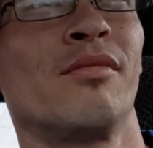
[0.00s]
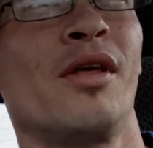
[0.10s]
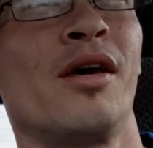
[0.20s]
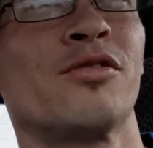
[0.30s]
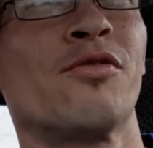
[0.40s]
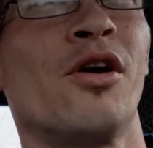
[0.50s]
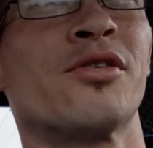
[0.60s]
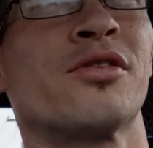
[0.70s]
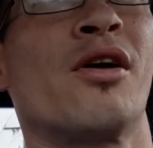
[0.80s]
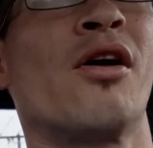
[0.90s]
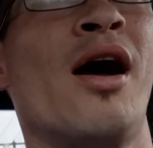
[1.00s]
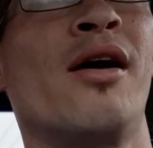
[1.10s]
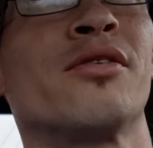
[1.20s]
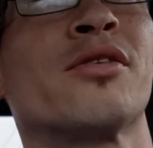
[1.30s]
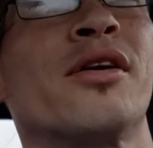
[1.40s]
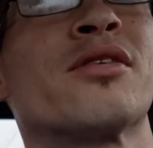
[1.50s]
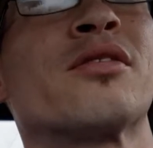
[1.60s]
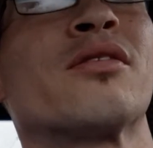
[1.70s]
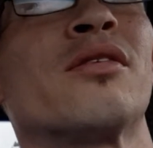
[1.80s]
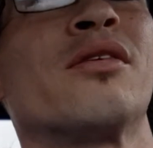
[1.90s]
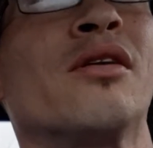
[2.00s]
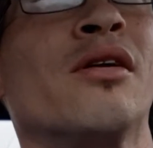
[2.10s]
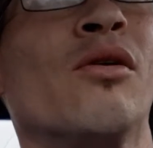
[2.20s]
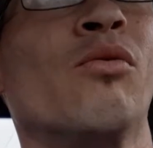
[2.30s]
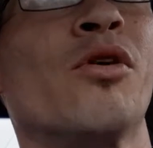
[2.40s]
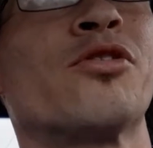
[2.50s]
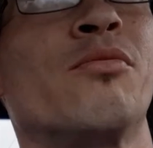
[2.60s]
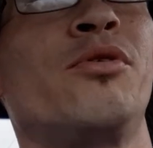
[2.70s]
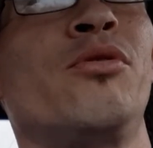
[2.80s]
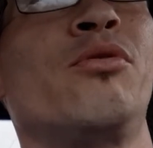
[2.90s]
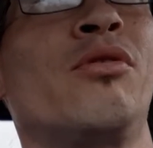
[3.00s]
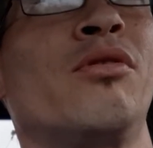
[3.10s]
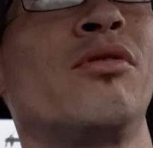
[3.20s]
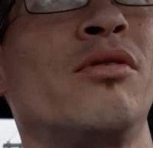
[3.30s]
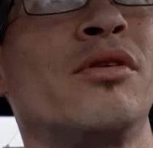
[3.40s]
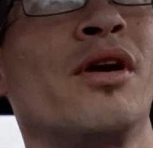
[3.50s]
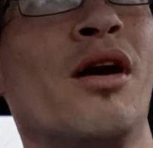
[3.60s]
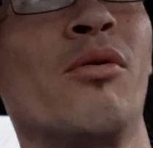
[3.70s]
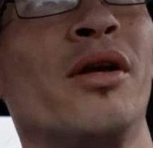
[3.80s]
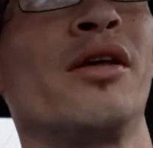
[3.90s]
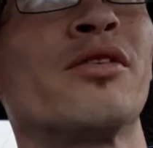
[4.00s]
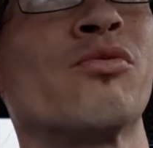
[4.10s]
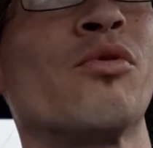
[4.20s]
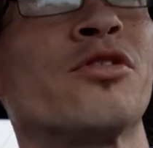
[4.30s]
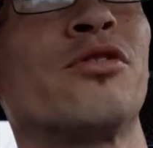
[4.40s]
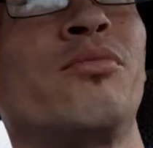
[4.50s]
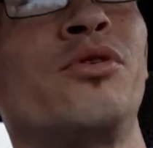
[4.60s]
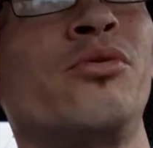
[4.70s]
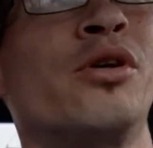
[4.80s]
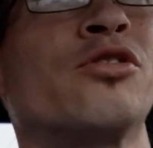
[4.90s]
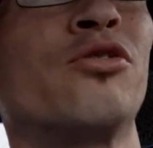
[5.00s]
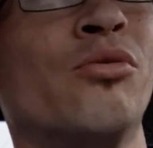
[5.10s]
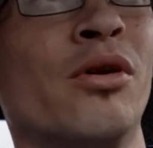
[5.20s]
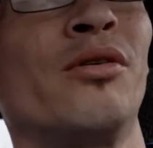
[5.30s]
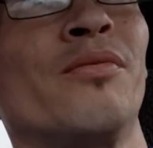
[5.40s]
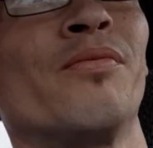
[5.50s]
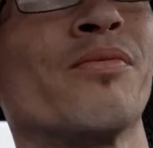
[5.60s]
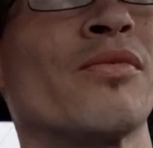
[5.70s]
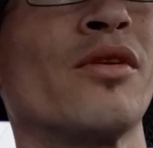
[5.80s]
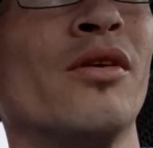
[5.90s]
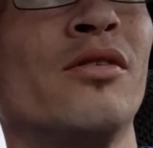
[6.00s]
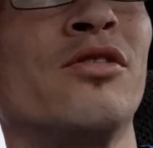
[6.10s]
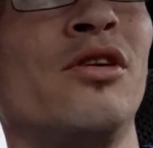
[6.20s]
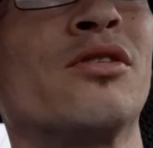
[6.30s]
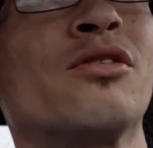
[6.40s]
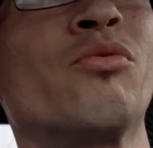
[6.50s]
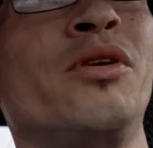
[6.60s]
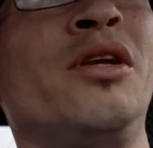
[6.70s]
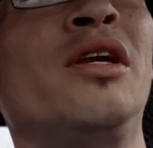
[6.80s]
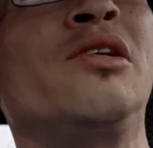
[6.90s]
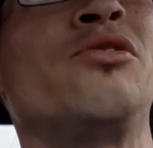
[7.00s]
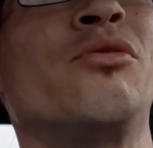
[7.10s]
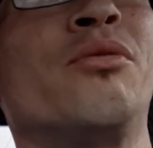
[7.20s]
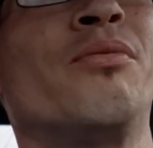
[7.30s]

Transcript: As for us in our house, let us worship you, Yahweh. Let us worship you, Yeshua. Jesus, we need you.